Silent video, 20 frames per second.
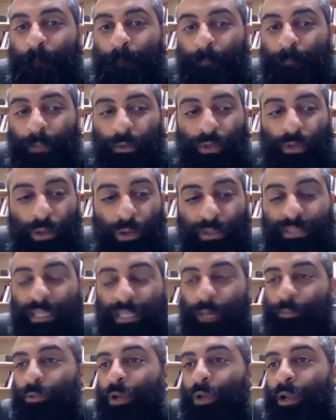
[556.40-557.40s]
We know it's
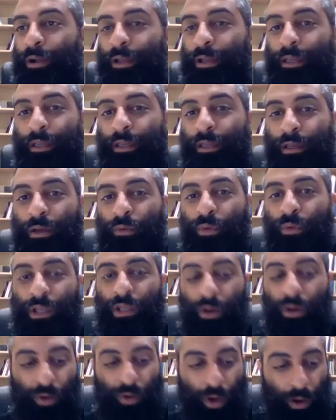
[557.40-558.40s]
temporary. We
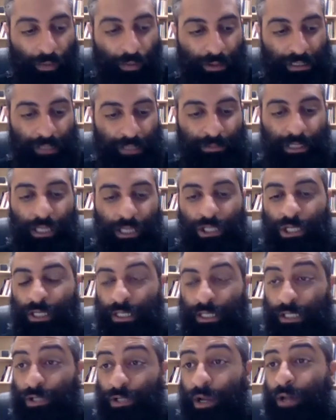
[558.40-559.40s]
know all the temptations,
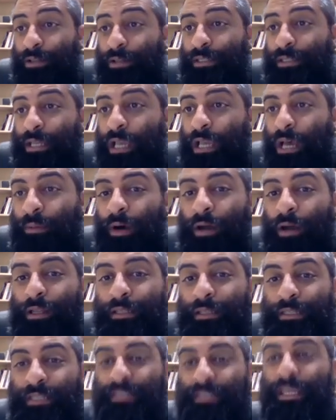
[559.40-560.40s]
the trials that come on
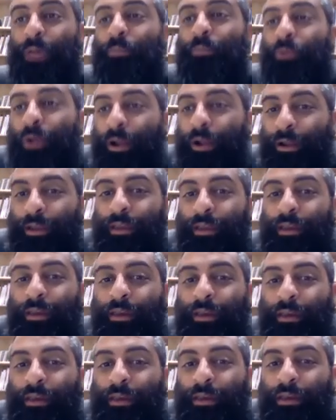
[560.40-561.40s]
us is temporary.
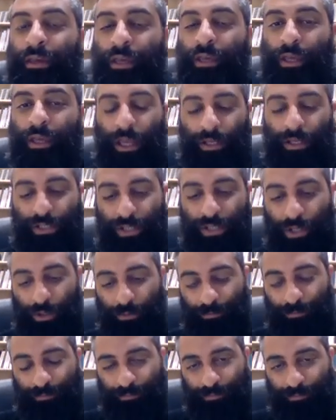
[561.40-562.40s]
And
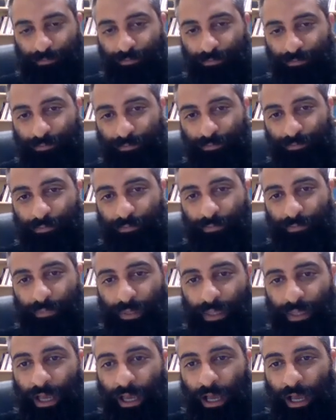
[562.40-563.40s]
so
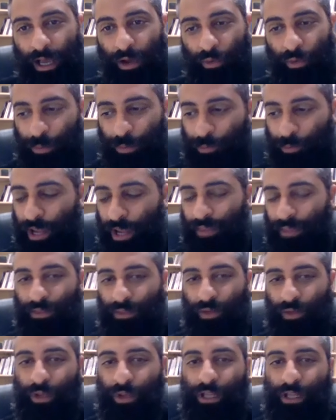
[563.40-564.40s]
uh, we pray that
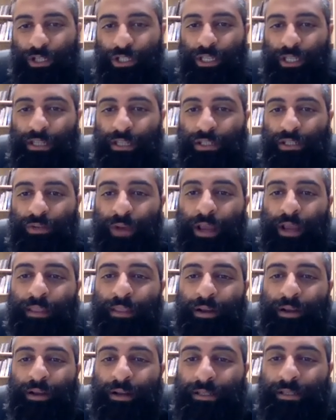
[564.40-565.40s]
the rich can direct
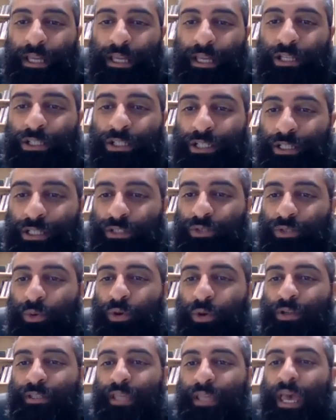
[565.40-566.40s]
their attention
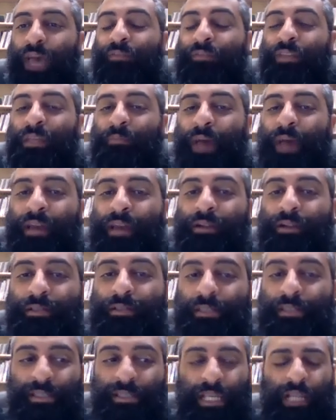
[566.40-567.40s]
towards the heavenly matters
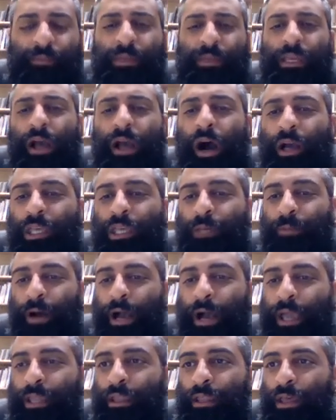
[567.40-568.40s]
instead of being
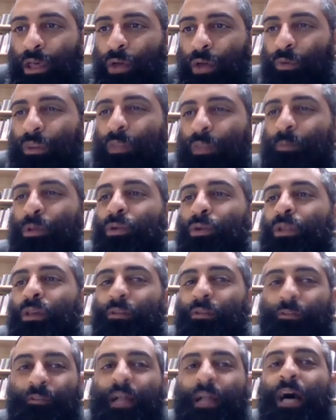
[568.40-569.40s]
occupied with the beauty
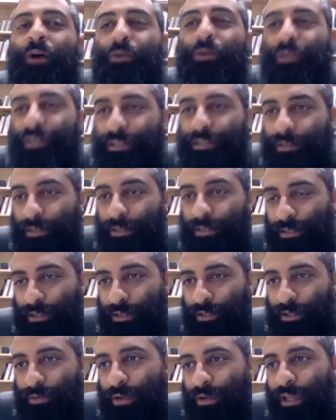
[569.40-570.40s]
of flowers,
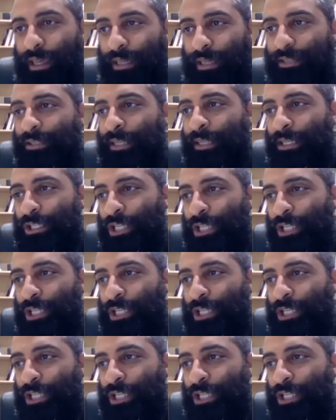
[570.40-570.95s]
right, as St.